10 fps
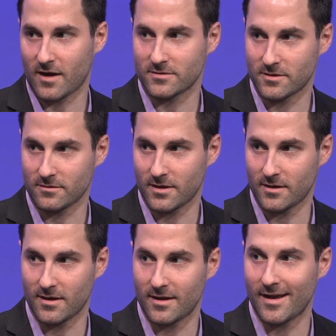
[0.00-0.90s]

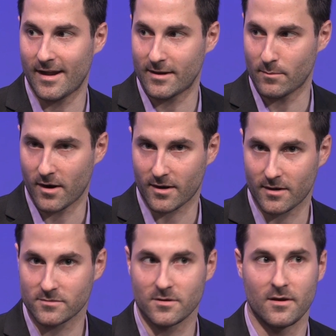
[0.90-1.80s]
volatility in any
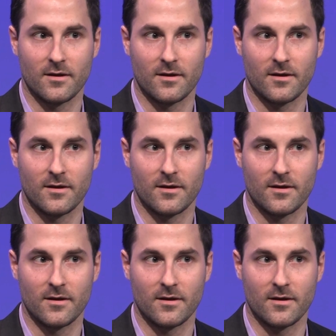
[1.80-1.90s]
market.